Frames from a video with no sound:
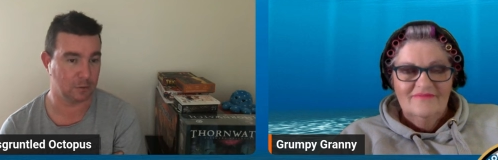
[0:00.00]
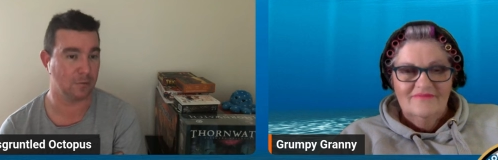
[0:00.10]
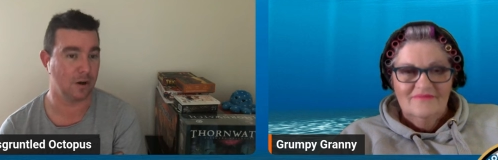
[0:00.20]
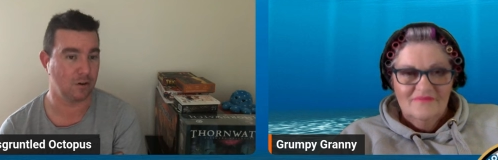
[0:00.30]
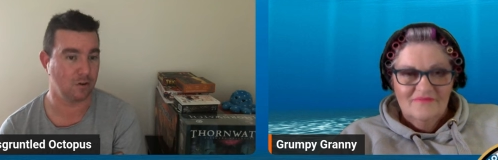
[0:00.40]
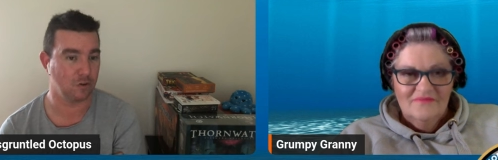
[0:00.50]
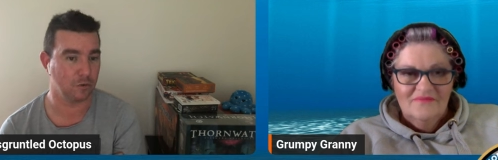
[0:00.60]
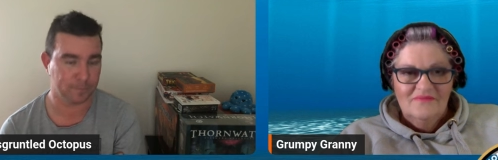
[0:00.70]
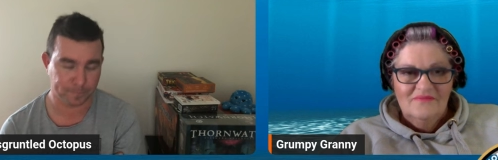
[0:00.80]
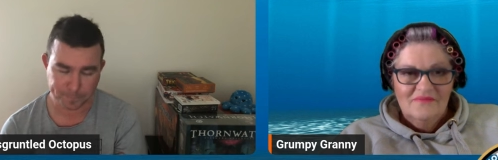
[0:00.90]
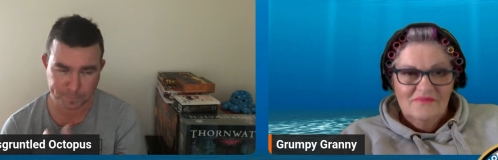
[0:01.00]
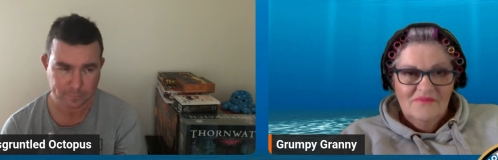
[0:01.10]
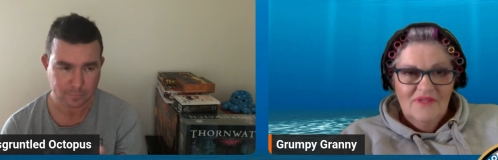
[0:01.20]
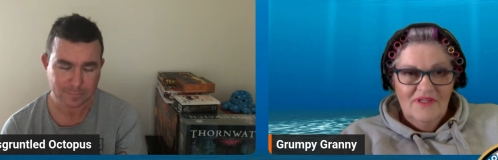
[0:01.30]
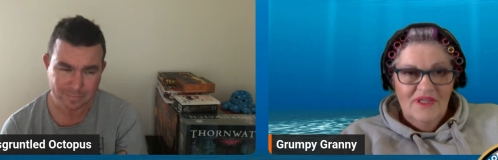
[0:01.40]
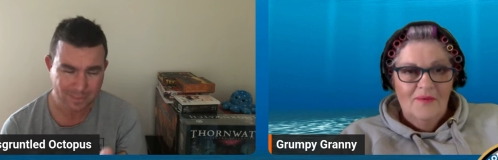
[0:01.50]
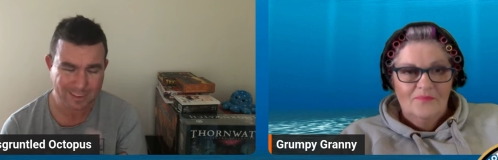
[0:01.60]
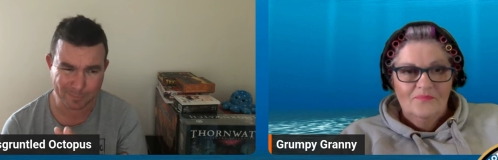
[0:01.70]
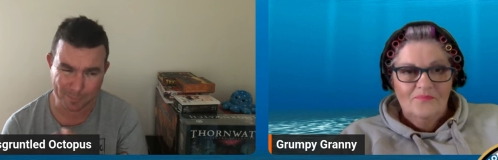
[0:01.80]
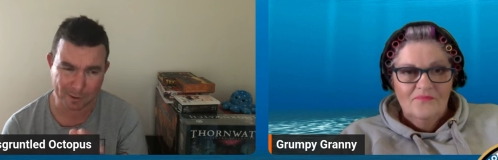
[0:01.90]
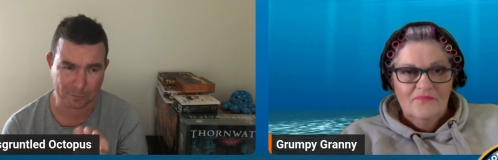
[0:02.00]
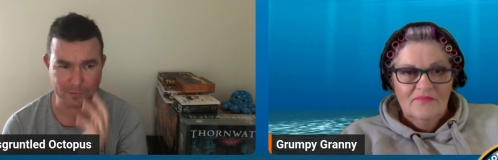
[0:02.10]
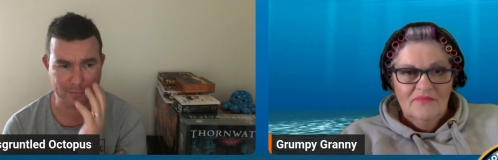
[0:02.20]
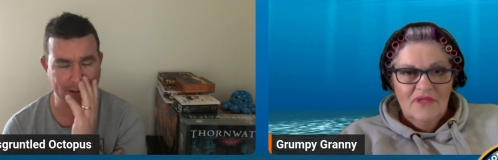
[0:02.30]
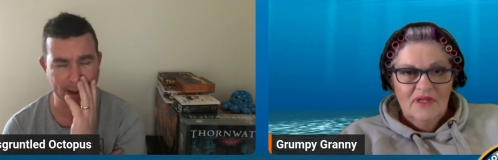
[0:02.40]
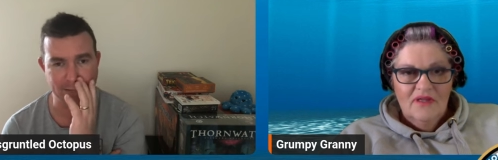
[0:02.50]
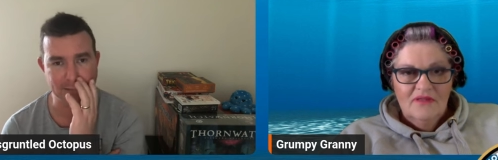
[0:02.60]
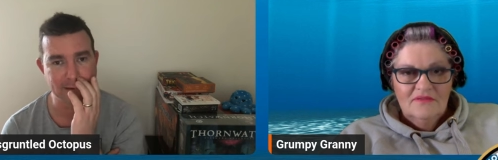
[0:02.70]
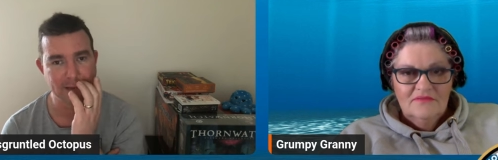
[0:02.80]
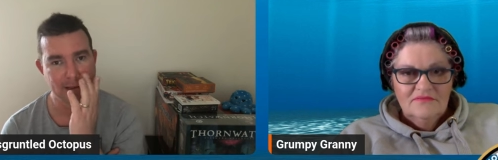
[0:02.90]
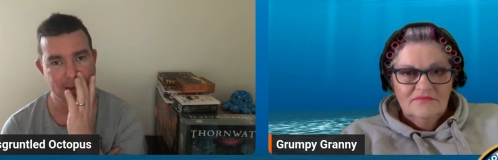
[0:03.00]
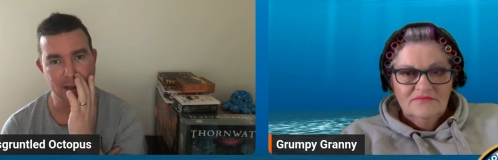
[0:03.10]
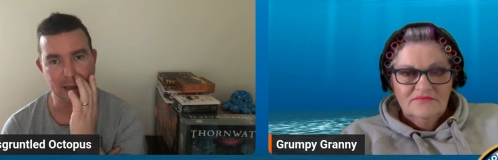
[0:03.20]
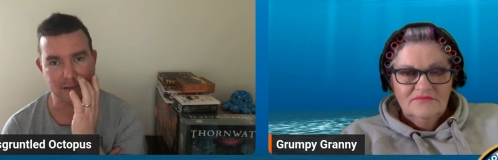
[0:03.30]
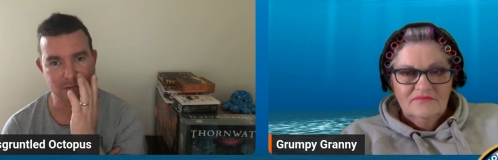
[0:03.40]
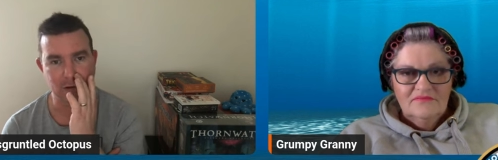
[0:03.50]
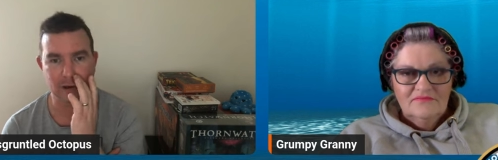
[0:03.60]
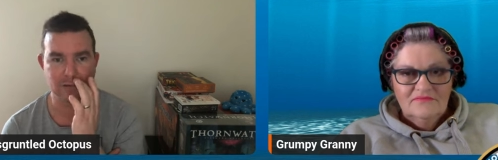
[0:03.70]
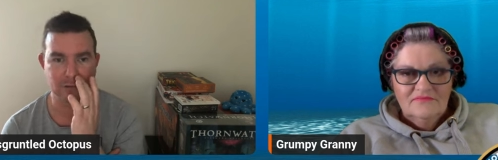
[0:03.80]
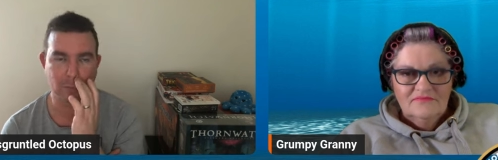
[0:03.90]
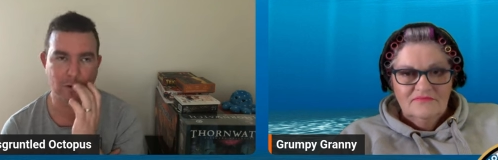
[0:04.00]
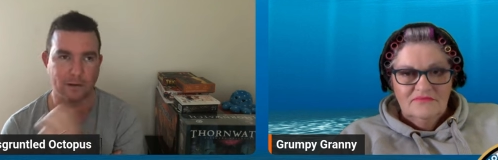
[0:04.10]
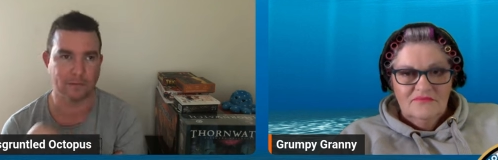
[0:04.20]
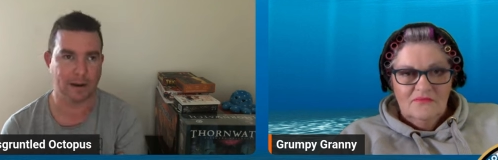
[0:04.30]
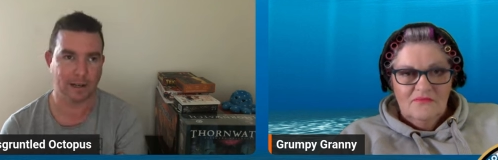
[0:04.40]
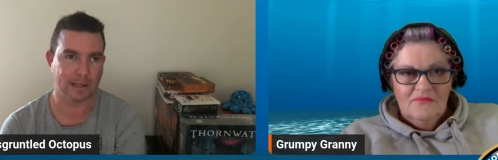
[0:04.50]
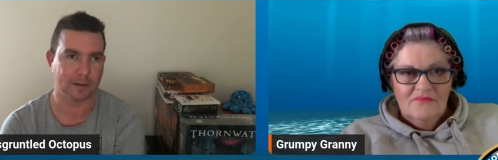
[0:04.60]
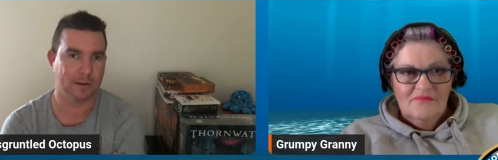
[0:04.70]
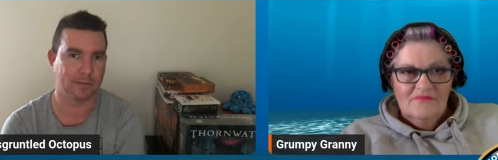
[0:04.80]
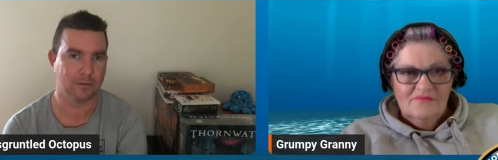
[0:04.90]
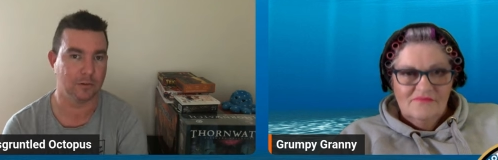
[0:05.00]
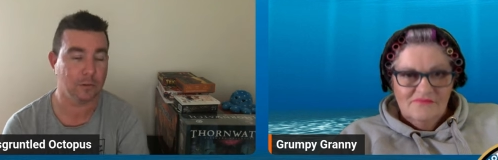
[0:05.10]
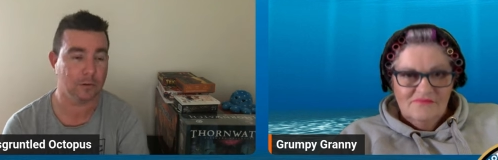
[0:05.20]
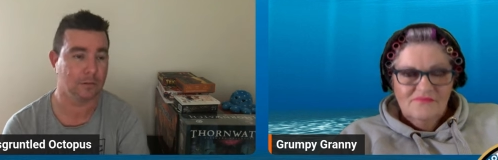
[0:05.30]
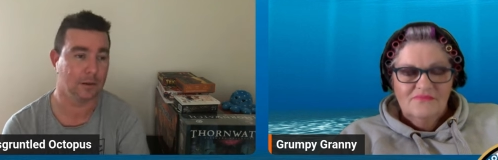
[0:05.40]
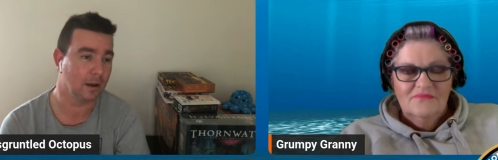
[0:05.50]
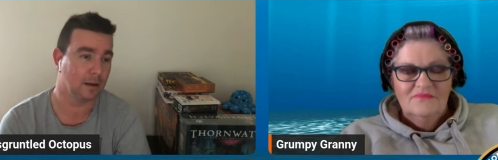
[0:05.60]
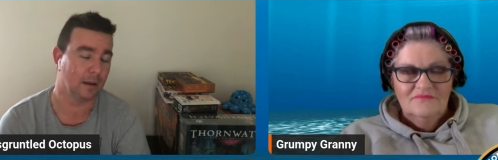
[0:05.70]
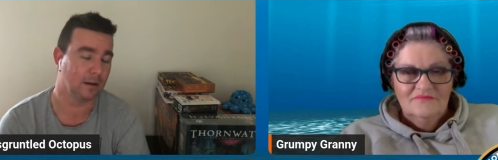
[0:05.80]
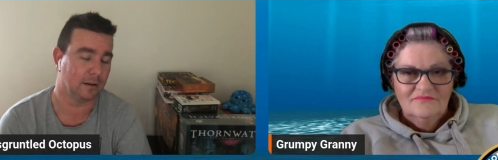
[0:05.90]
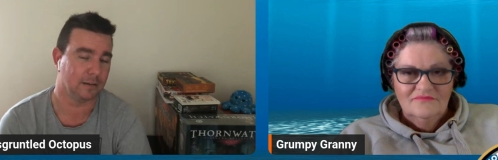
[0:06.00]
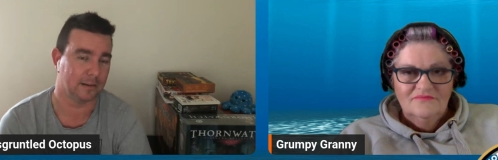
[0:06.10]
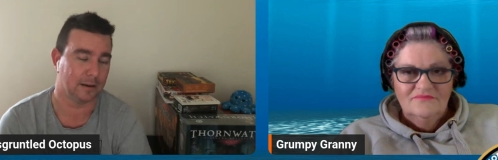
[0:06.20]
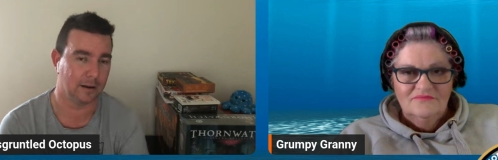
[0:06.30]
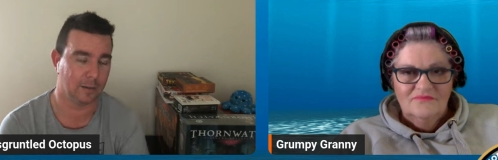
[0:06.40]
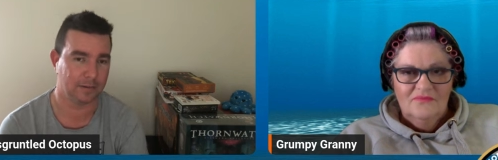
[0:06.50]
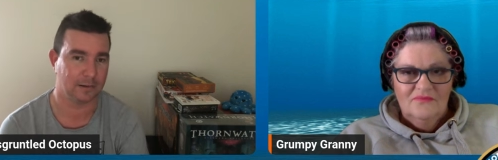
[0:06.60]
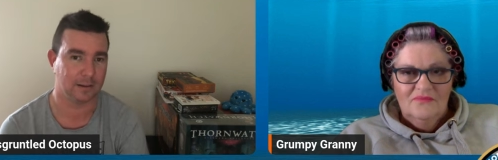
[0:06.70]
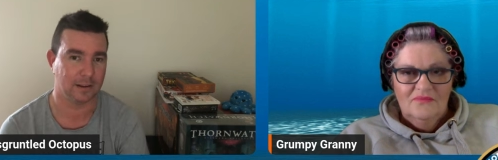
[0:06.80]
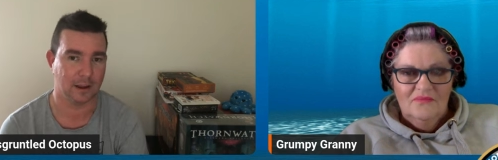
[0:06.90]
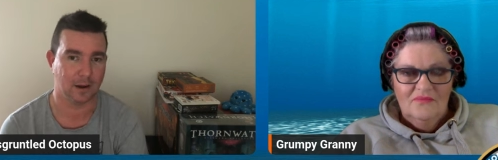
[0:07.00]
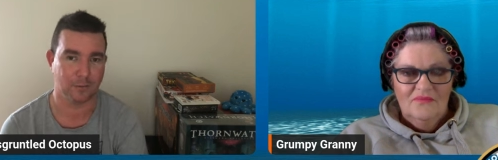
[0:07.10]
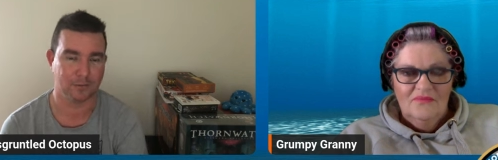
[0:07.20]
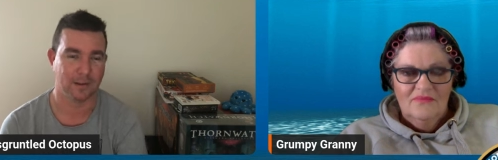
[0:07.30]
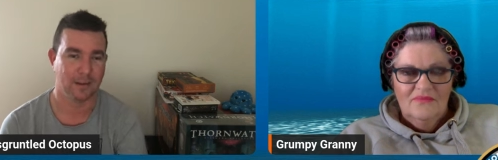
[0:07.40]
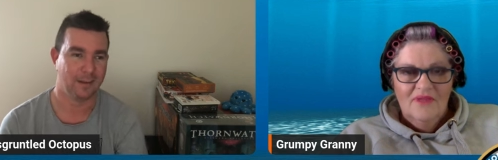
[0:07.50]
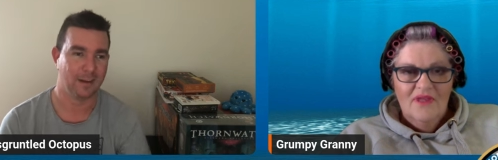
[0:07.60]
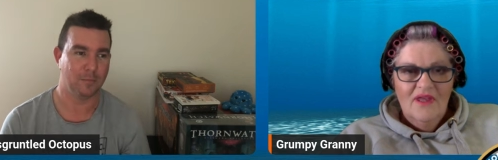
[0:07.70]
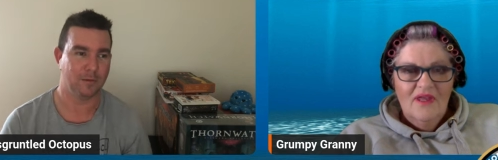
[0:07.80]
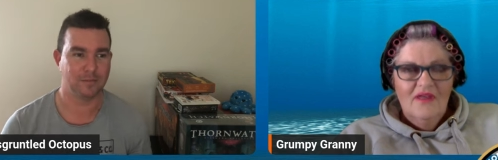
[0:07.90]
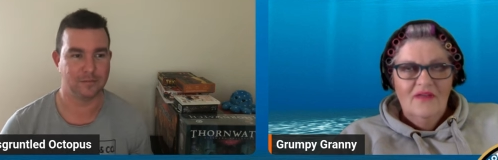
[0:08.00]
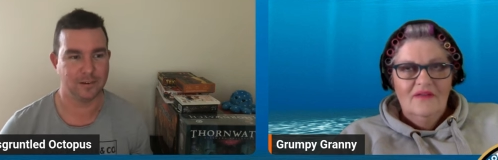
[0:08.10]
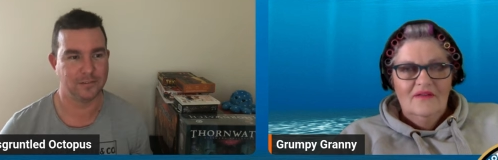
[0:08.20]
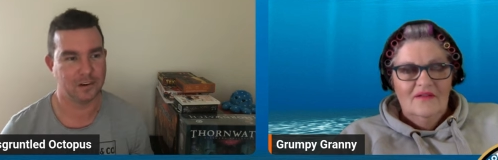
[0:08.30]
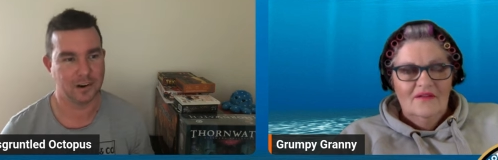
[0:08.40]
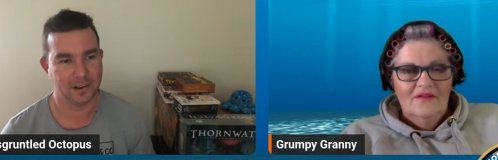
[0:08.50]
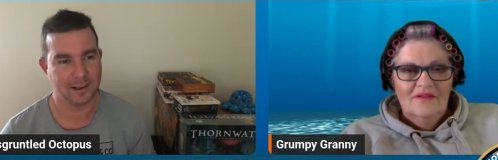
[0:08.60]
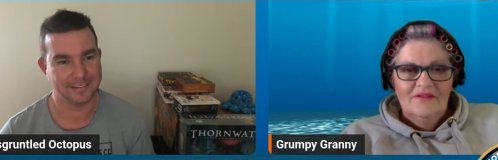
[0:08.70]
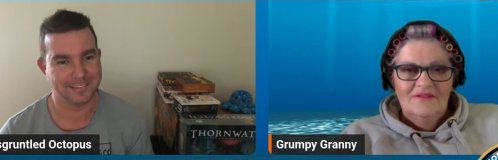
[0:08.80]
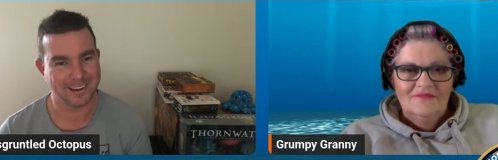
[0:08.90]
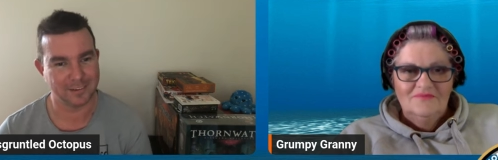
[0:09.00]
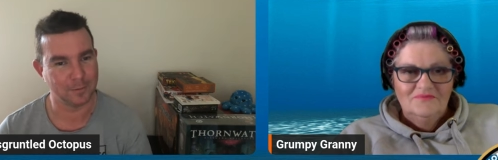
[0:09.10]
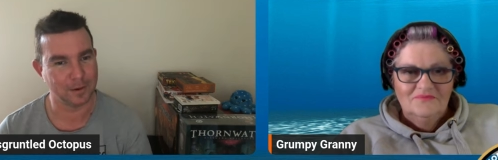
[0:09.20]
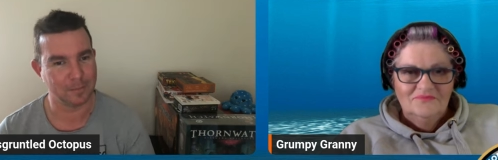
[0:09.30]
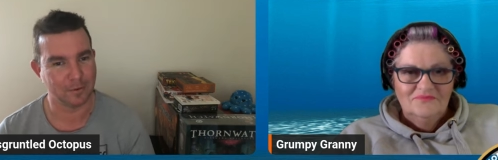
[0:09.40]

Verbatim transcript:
Speaker 1: much brand new. Yeah. By the looks of it, he has he has changed the wording around a little bit, which is good. Yeah, and like I said, I don't particularly care. I was a bit frustrated oh. last night after being